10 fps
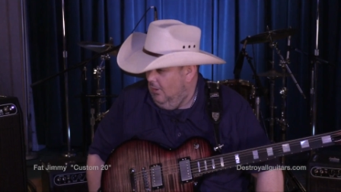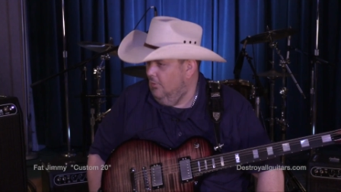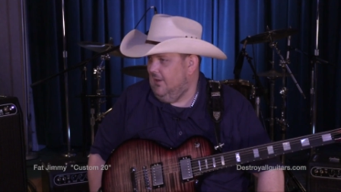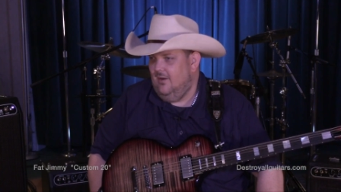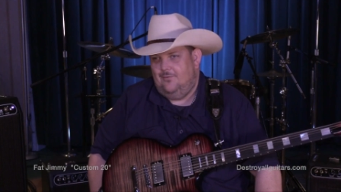
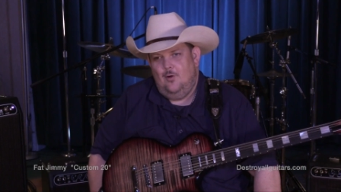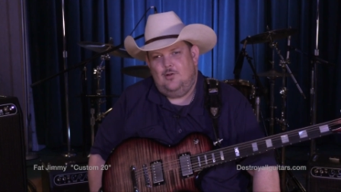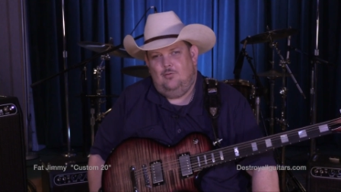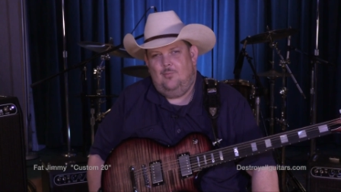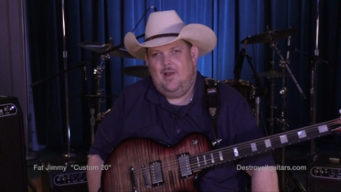Okay,
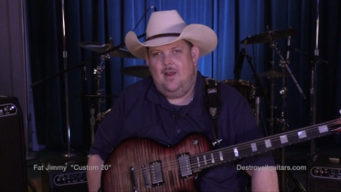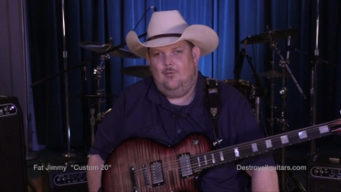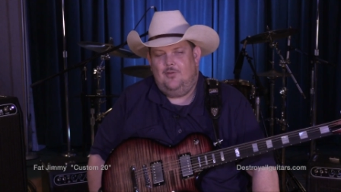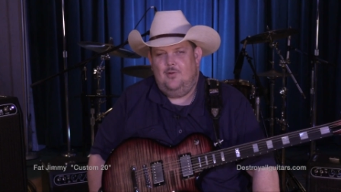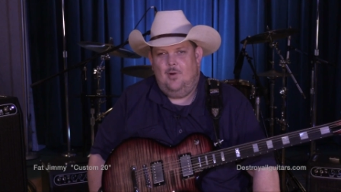folks, we're back
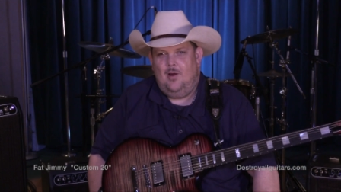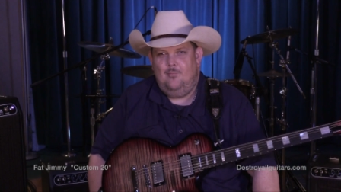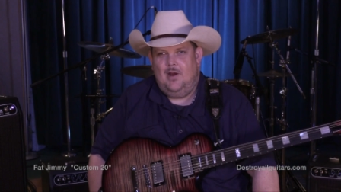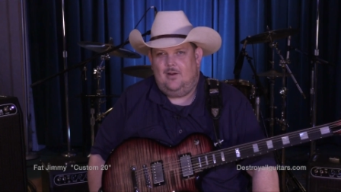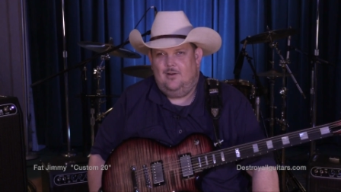with some
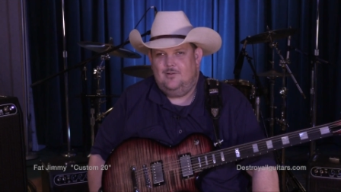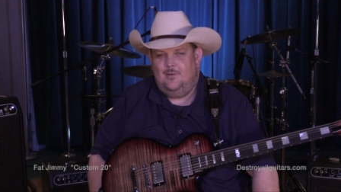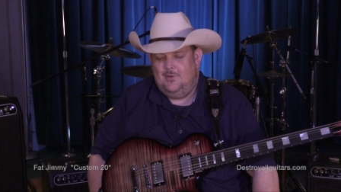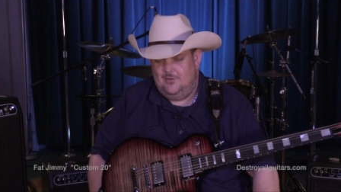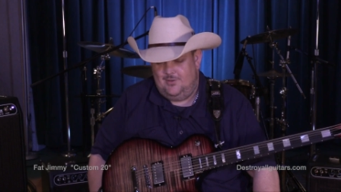humbuckers.
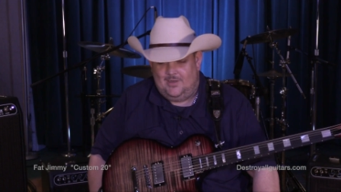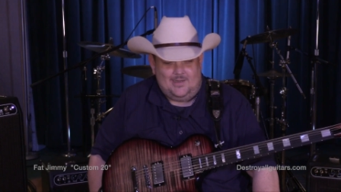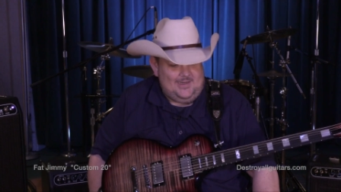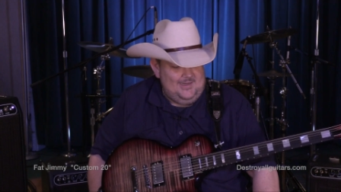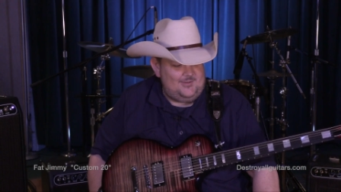I'm using a
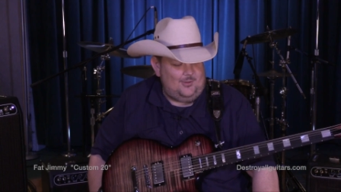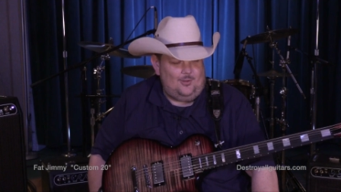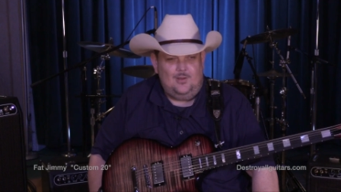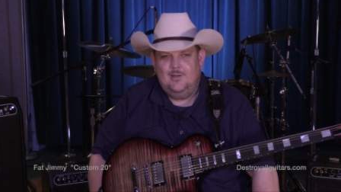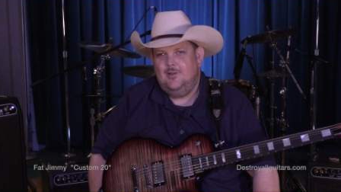
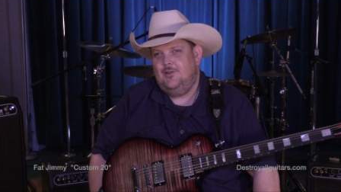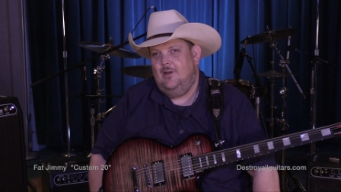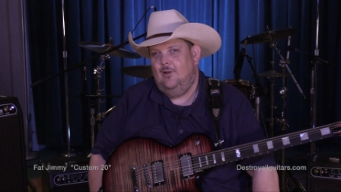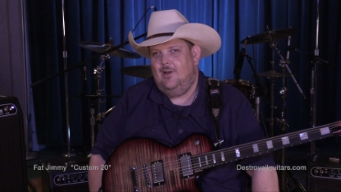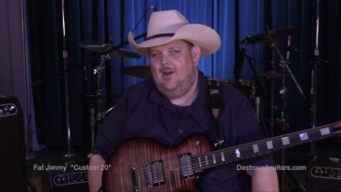Kiesel
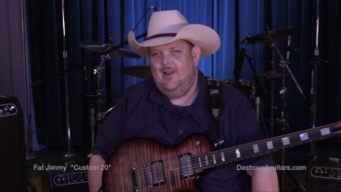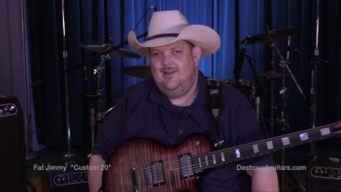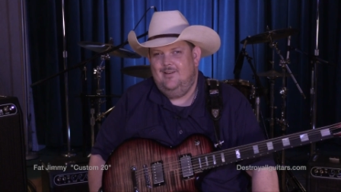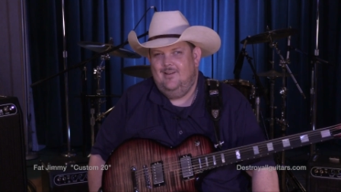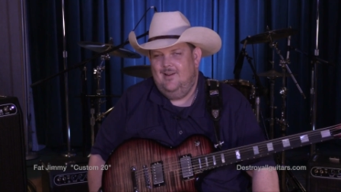single
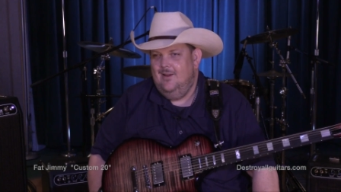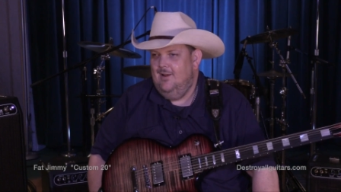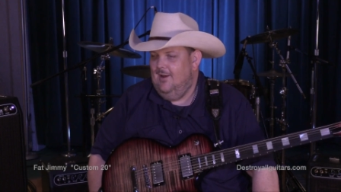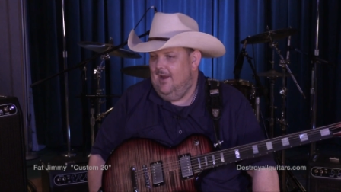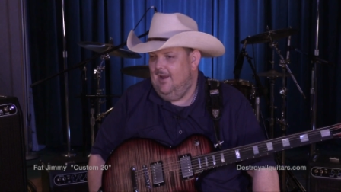cut,
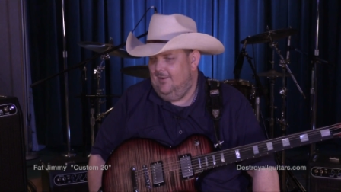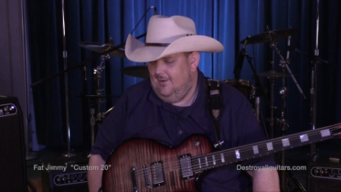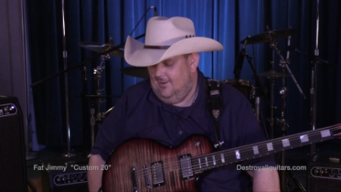and